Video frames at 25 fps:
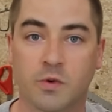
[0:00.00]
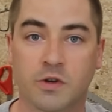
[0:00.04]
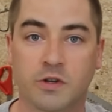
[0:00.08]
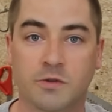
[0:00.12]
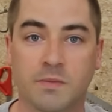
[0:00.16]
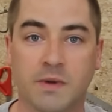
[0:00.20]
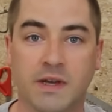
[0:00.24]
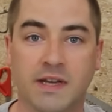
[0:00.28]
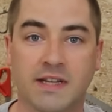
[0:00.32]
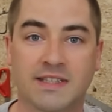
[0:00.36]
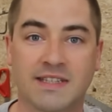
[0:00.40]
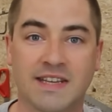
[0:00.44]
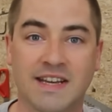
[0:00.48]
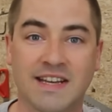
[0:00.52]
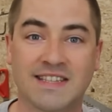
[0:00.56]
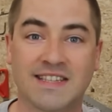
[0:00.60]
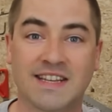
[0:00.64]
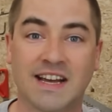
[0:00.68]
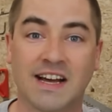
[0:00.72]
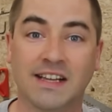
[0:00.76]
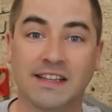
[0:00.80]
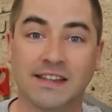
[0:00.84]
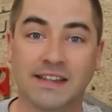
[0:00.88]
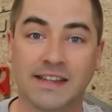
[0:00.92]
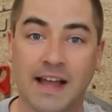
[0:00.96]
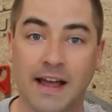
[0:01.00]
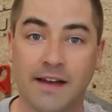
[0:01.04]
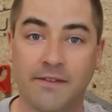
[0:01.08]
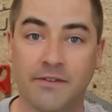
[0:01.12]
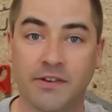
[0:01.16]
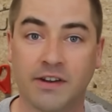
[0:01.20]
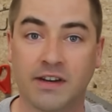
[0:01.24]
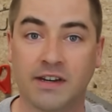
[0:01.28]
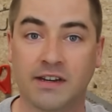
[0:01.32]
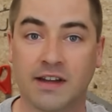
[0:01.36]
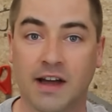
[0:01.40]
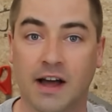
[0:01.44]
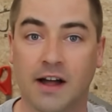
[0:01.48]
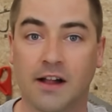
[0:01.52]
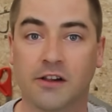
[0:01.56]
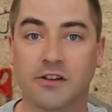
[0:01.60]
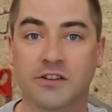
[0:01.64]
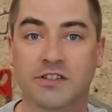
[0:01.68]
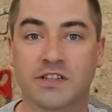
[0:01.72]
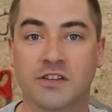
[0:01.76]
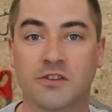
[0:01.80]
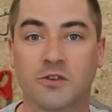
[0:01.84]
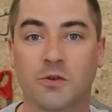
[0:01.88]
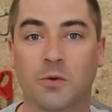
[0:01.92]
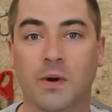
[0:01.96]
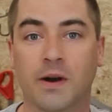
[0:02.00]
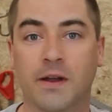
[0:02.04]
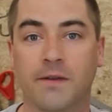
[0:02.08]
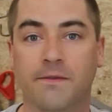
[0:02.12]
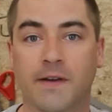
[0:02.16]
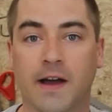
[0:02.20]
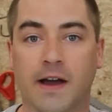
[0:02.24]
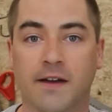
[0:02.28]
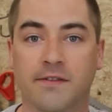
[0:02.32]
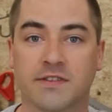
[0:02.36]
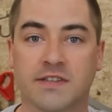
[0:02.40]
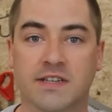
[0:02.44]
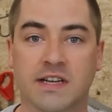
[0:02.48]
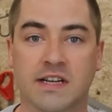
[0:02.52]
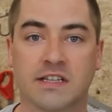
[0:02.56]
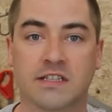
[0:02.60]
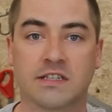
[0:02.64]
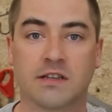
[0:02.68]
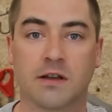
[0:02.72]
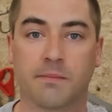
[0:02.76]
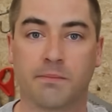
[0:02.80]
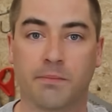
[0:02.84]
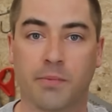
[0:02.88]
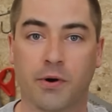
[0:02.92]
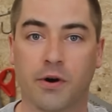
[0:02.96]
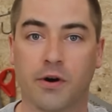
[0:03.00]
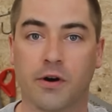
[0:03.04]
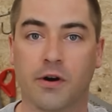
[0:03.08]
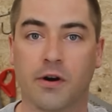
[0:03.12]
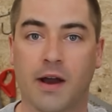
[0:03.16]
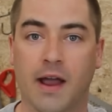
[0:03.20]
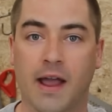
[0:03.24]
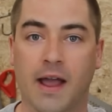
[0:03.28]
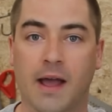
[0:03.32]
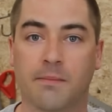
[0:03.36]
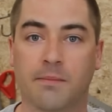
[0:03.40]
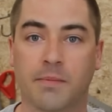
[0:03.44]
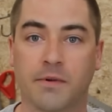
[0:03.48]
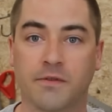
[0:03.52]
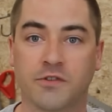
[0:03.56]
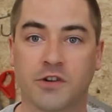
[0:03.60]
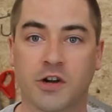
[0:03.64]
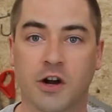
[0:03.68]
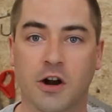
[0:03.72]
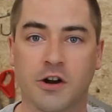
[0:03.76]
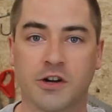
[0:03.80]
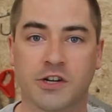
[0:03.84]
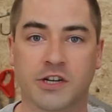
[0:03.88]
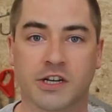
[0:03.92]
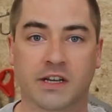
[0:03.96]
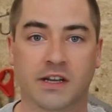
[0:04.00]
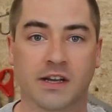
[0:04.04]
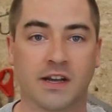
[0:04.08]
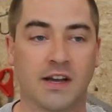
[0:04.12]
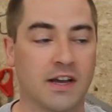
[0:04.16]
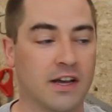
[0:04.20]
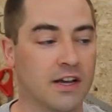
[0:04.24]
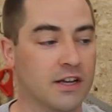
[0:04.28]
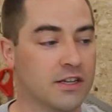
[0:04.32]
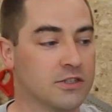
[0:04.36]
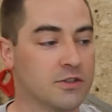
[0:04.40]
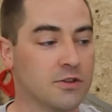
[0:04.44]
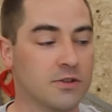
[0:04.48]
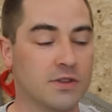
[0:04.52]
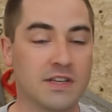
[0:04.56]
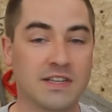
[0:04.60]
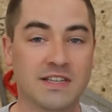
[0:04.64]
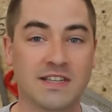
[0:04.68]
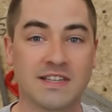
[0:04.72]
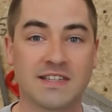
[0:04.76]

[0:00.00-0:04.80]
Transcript: which means it's $11.25 per amp of charging. So this